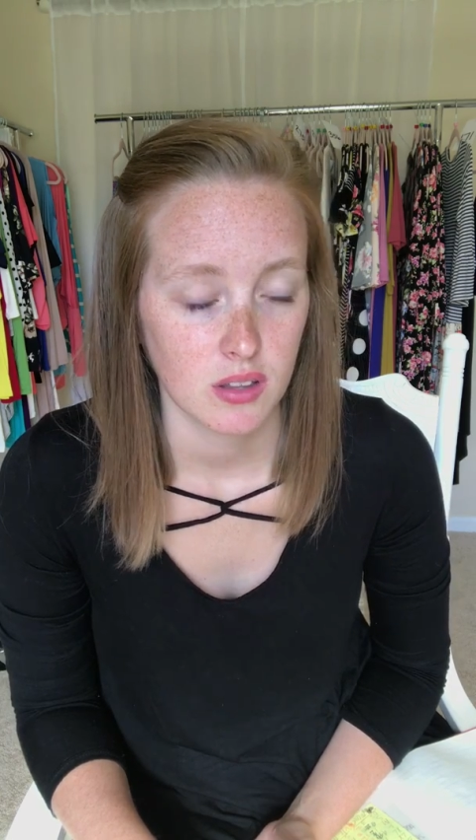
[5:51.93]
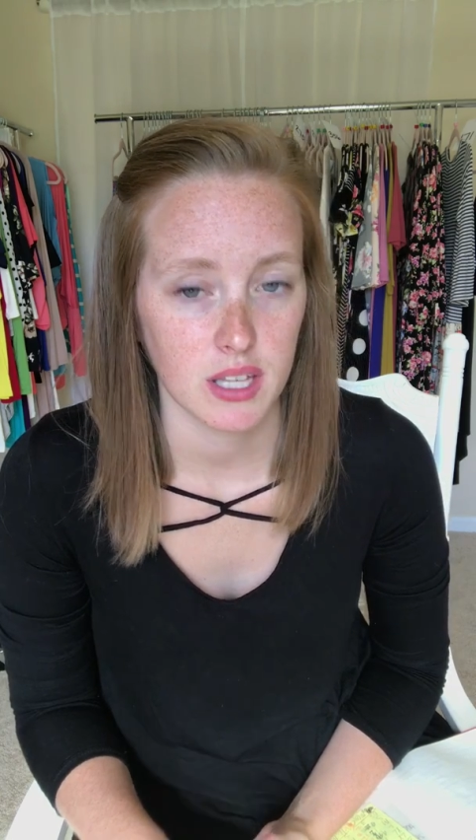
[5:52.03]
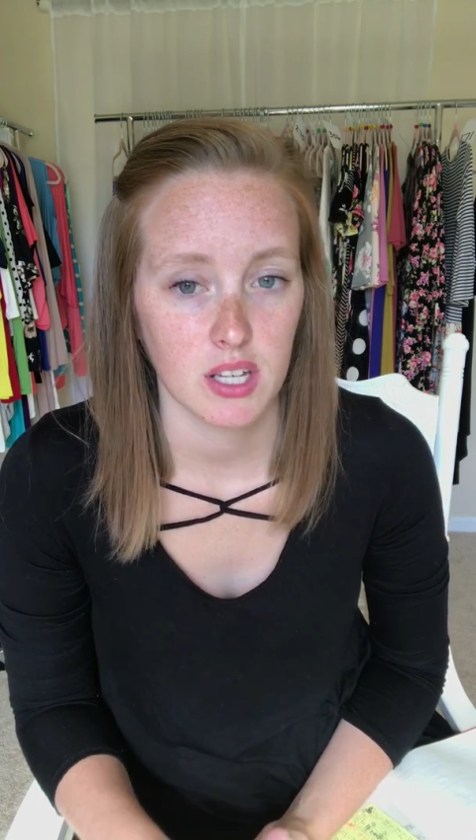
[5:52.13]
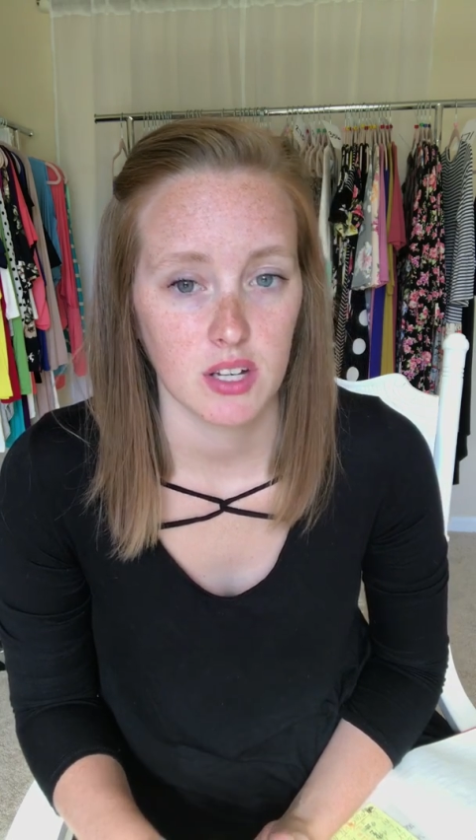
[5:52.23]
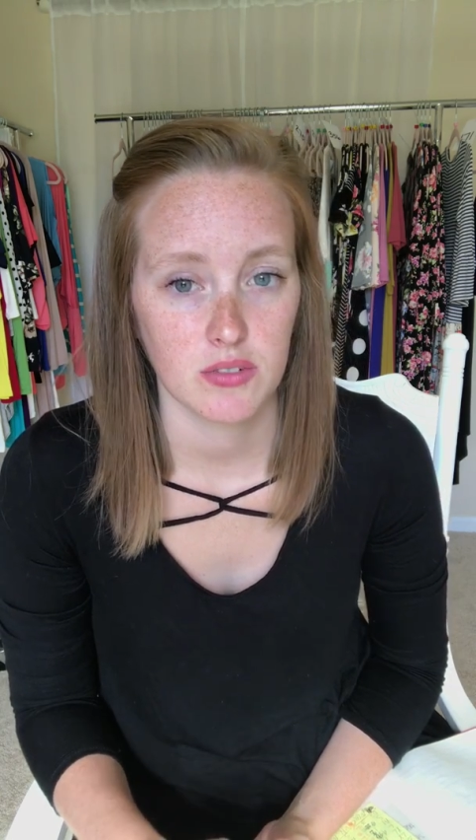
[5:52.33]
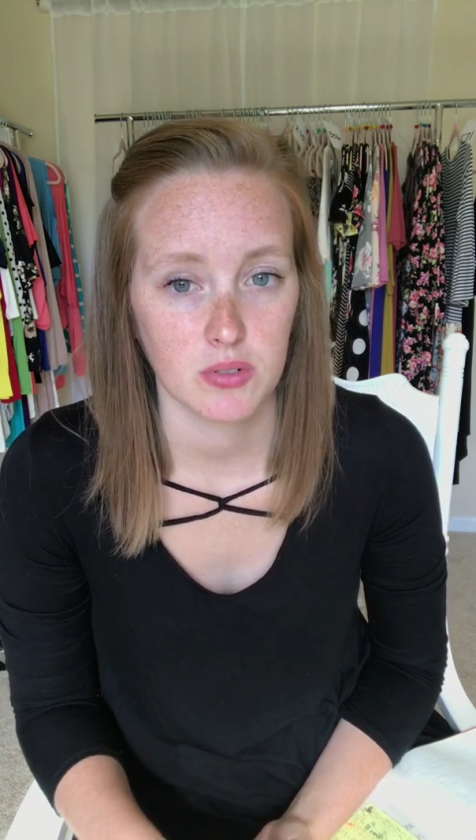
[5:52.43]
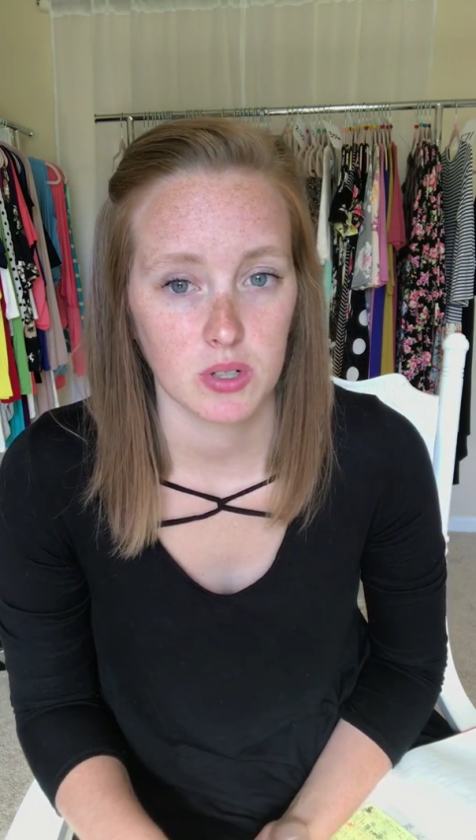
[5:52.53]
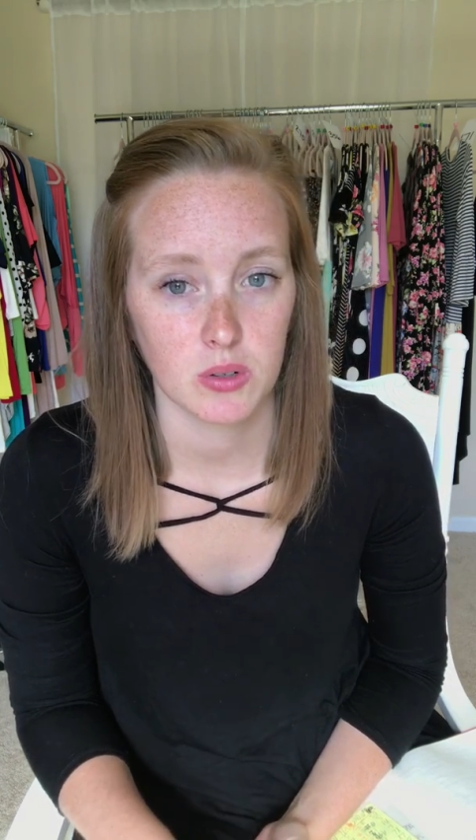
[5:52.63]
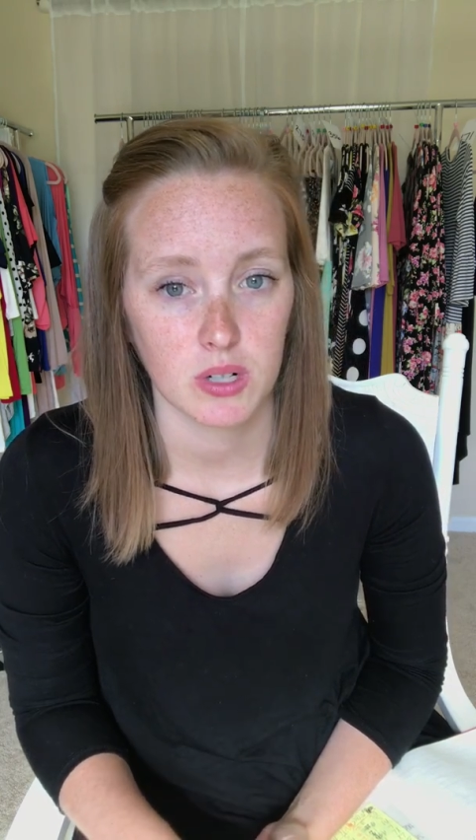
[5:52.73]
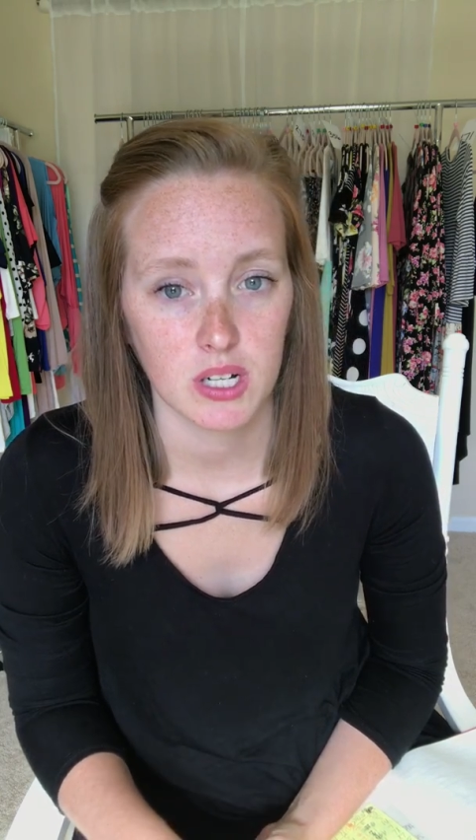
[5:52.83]
Like here at
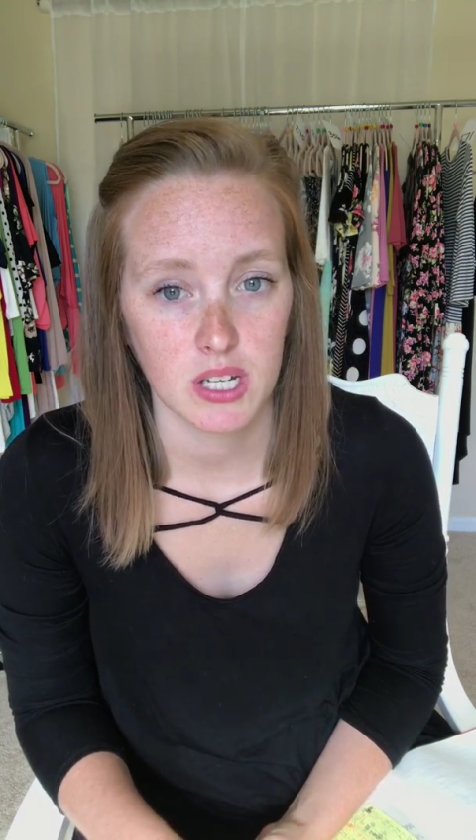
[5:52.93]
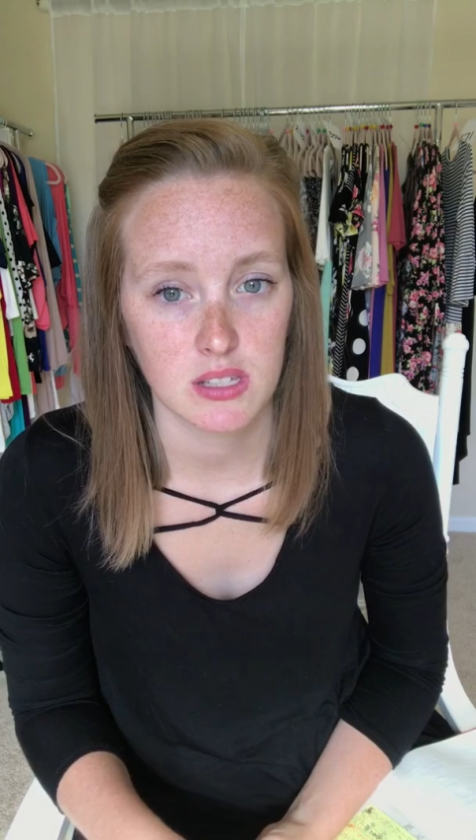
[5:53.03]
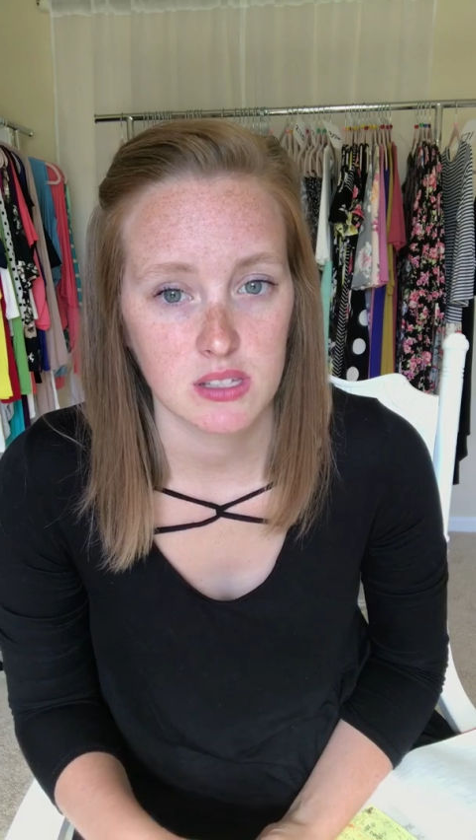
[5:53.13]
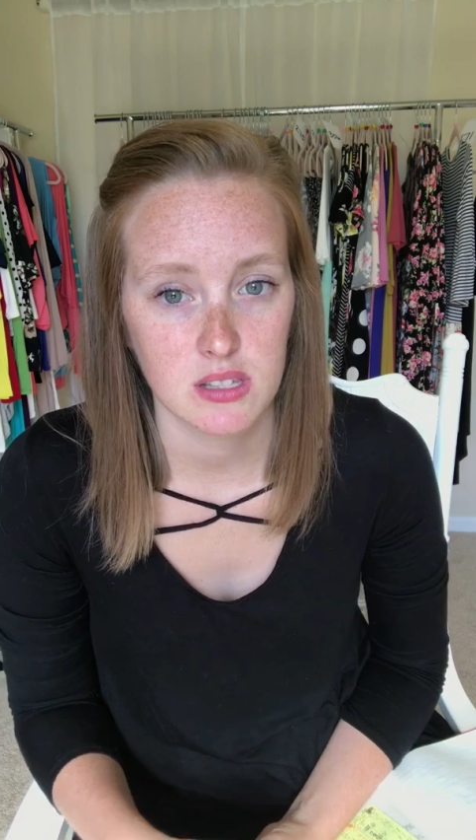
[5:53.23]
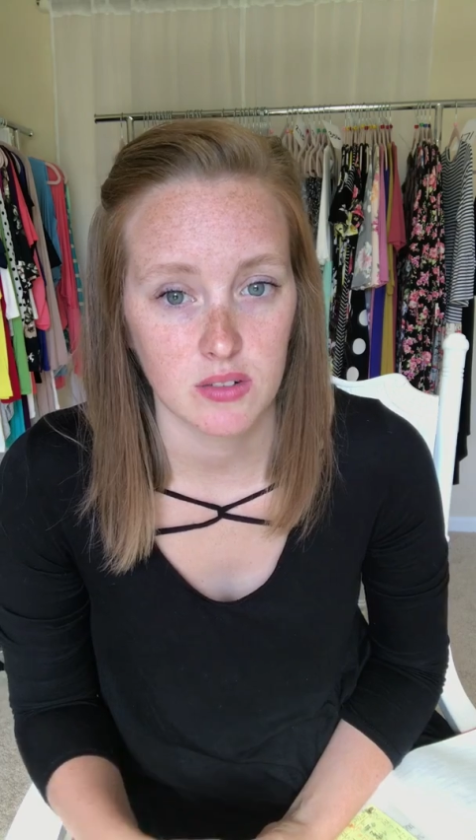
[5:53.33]
Fort Gordon, it's the